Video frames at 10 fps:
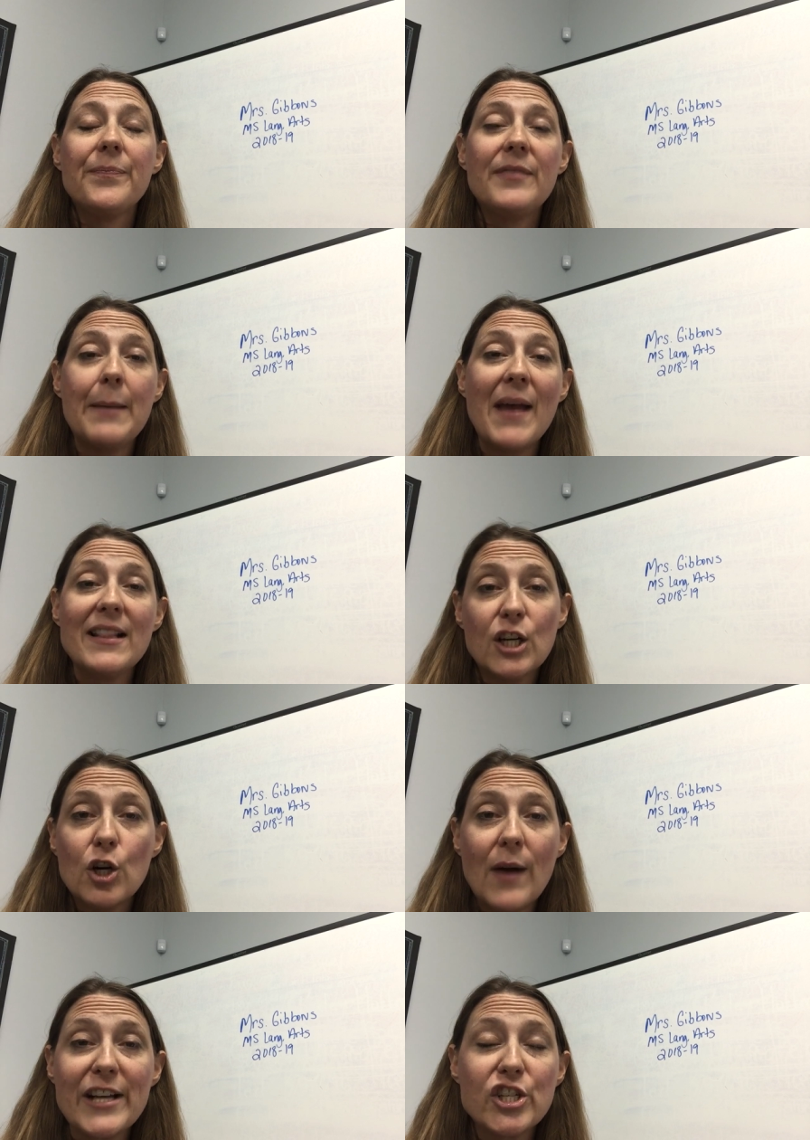they make the
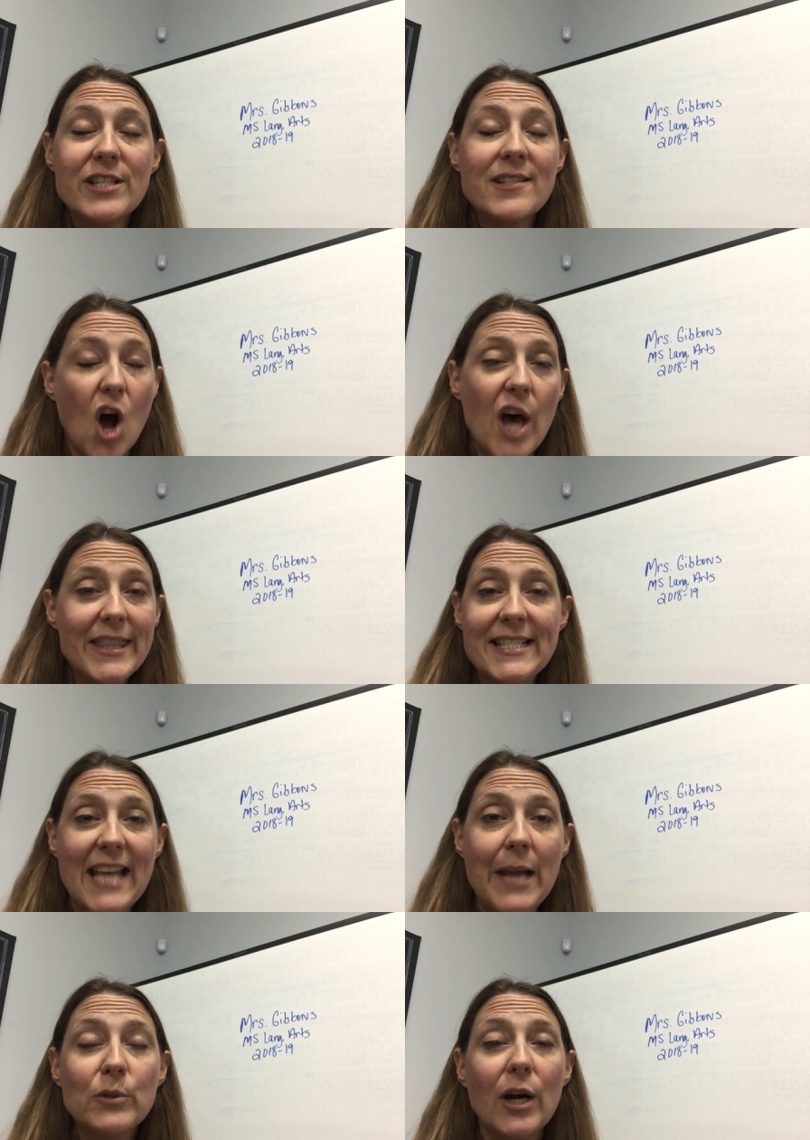corrections on the
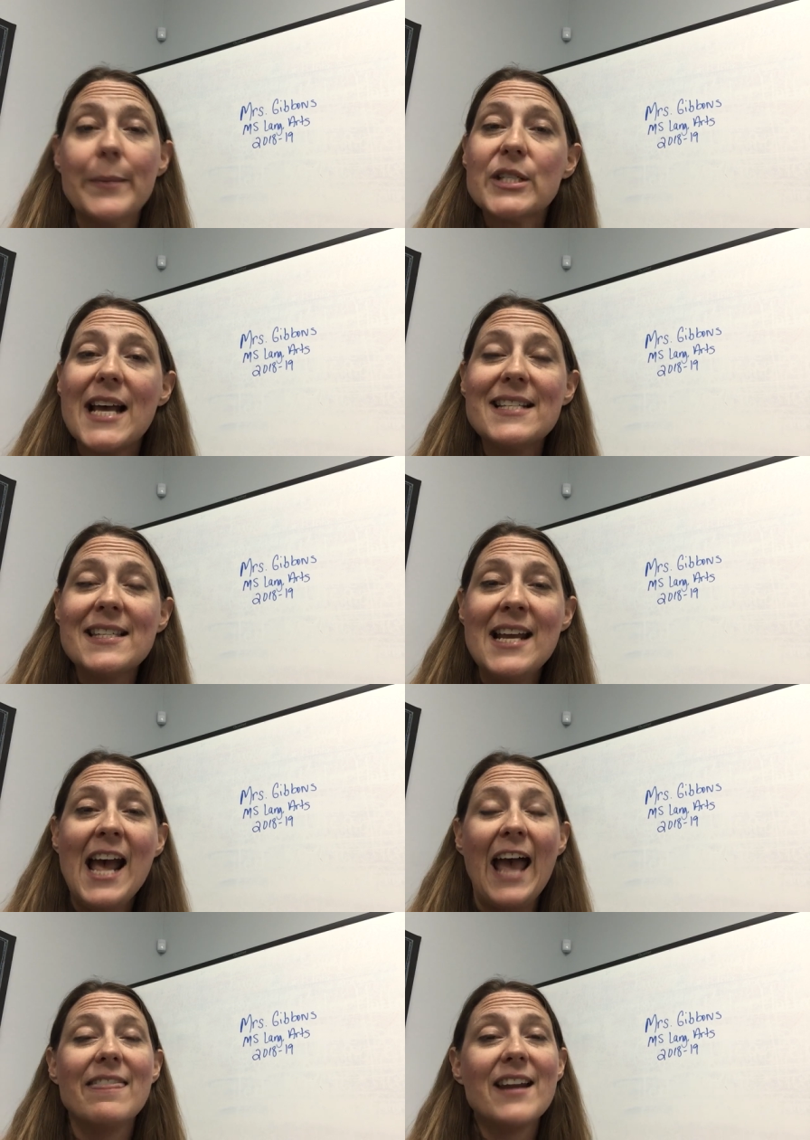same grammar test,
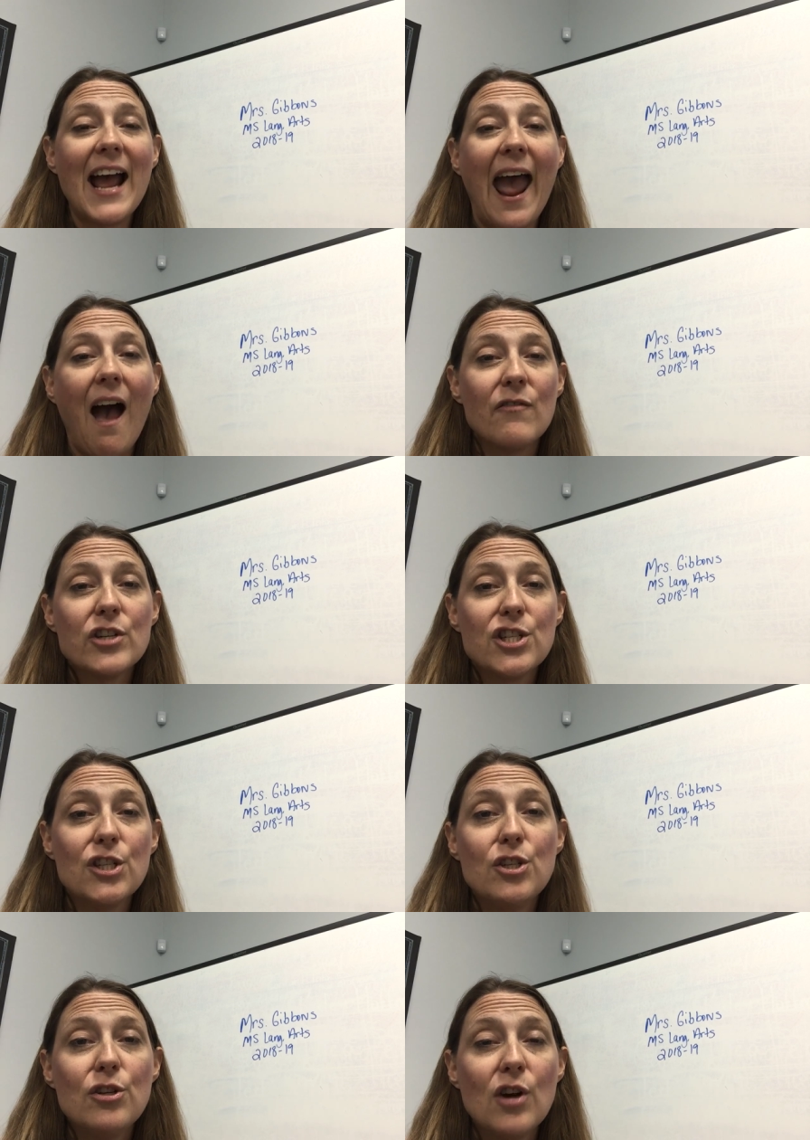and then I average
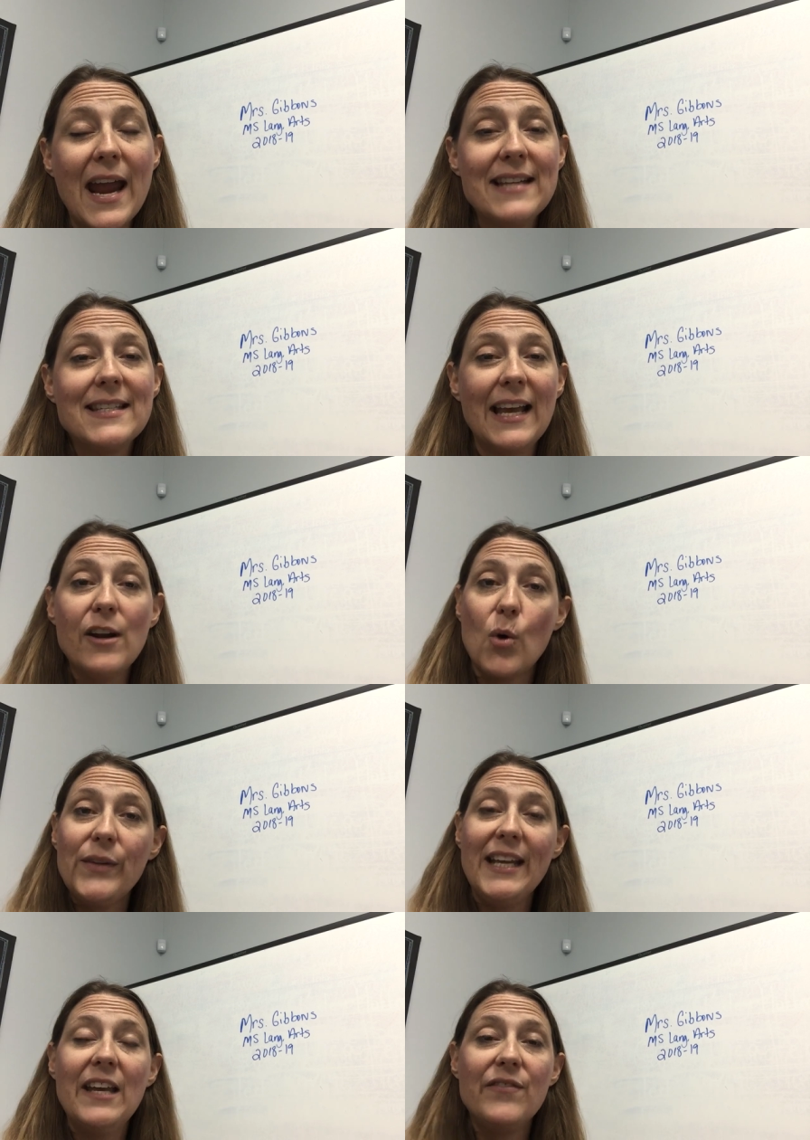the two grades and
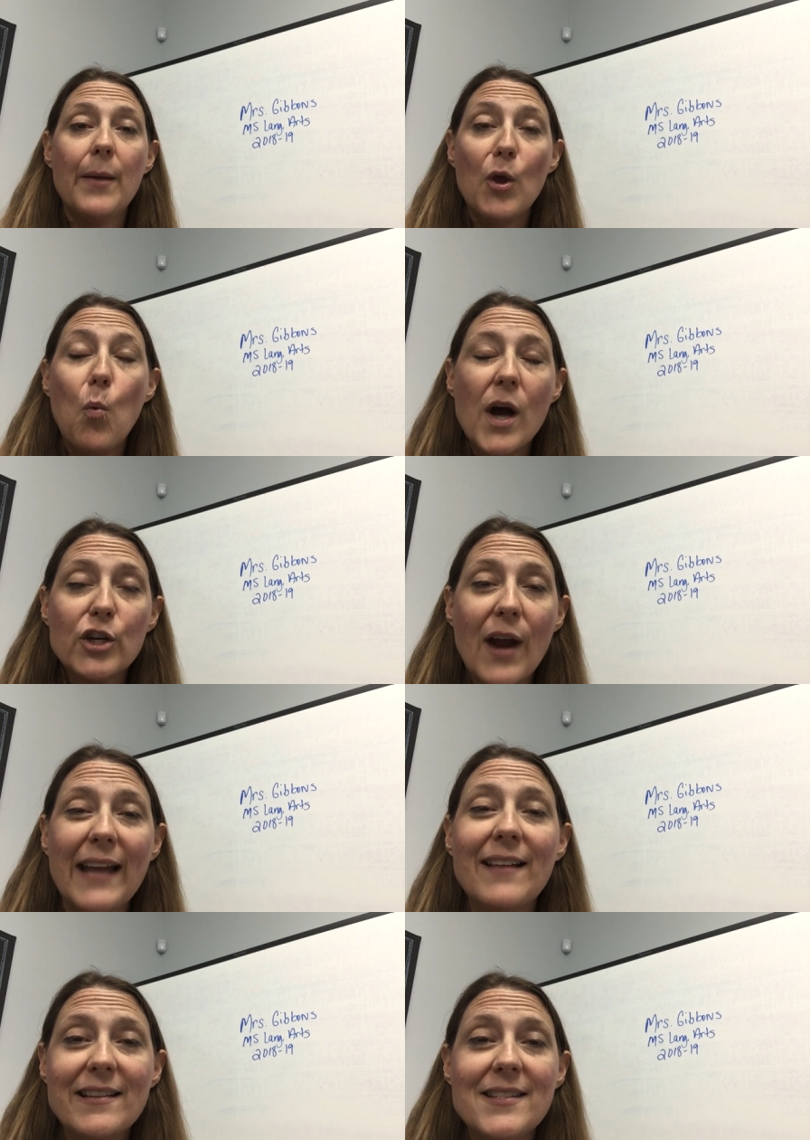only give them the one
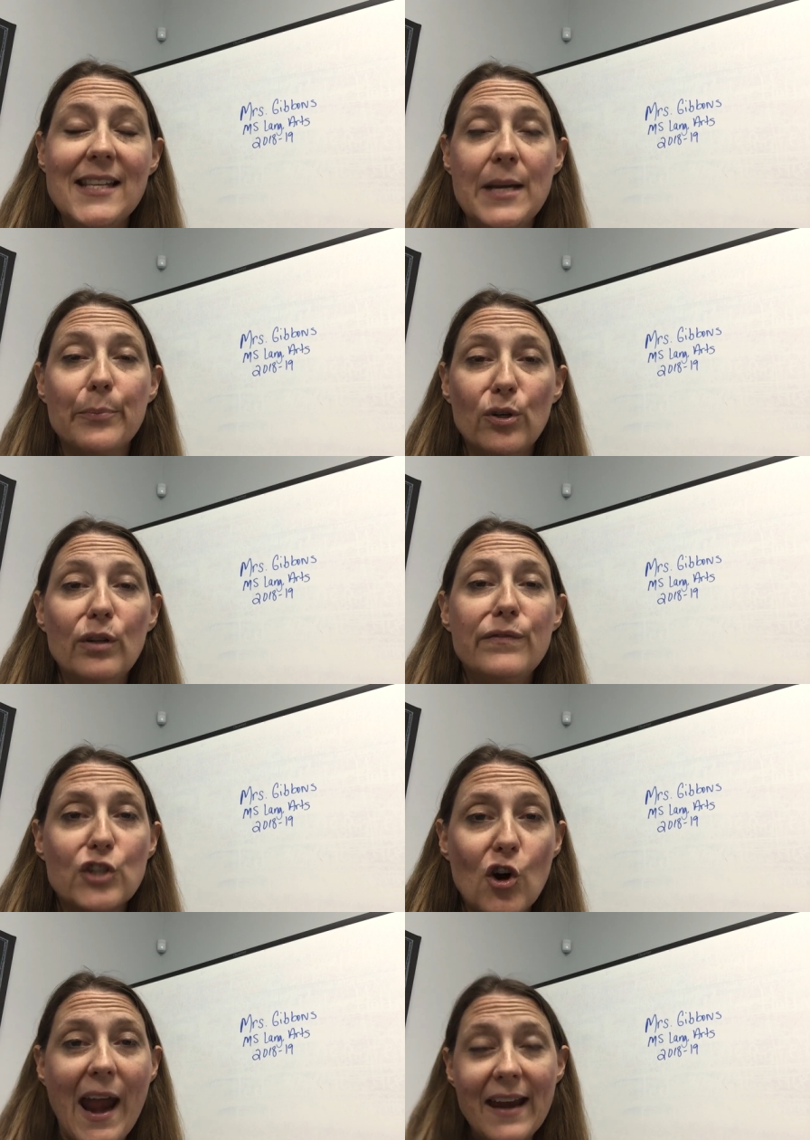grade that's the
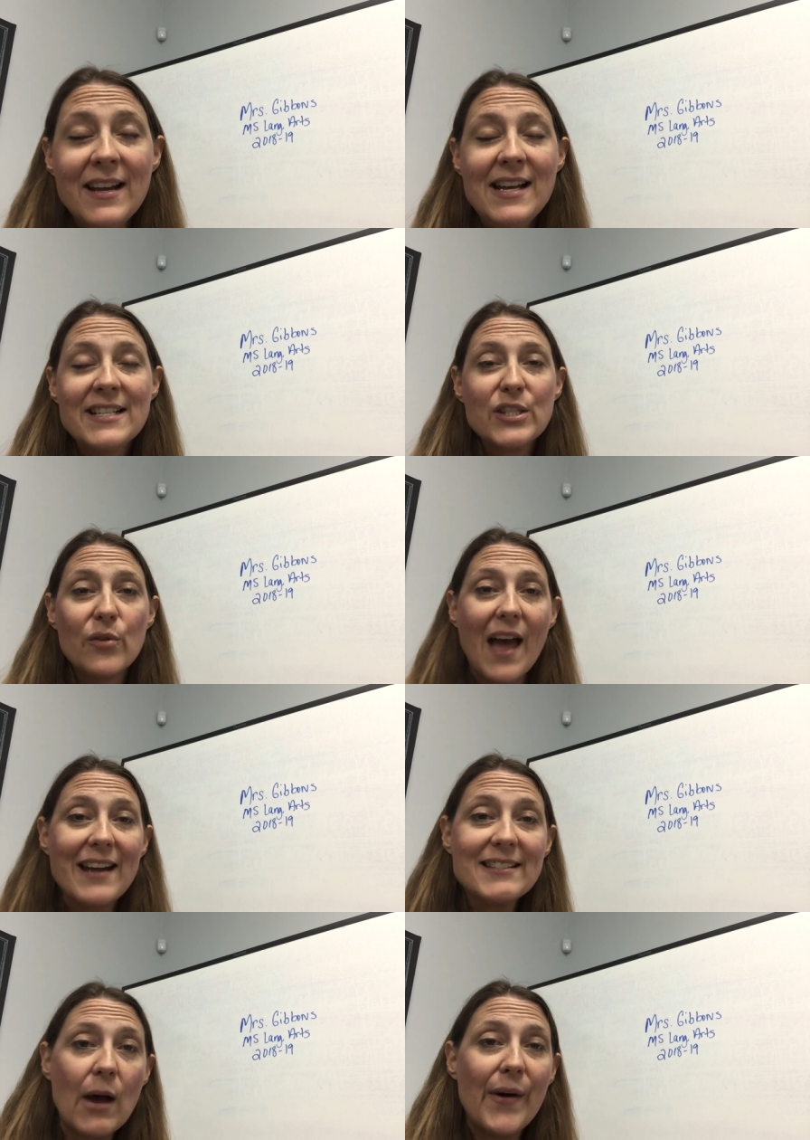improved grade. So
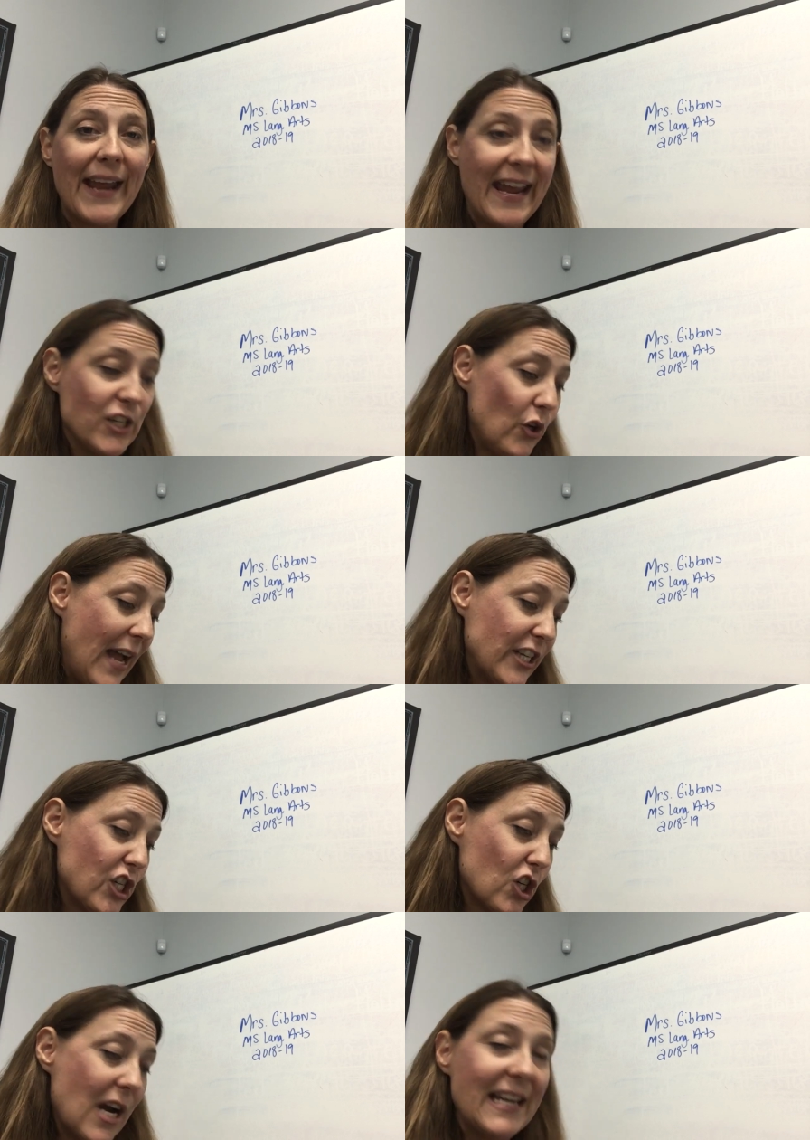that is how I handle
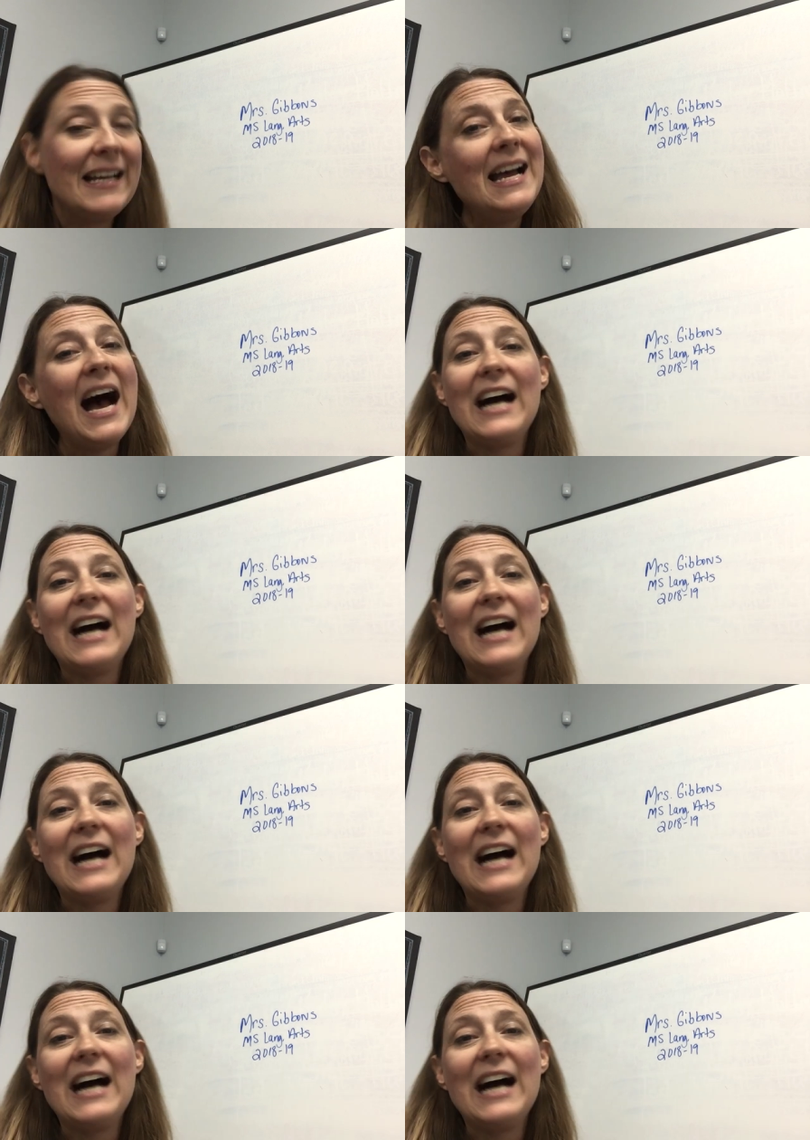extra credit.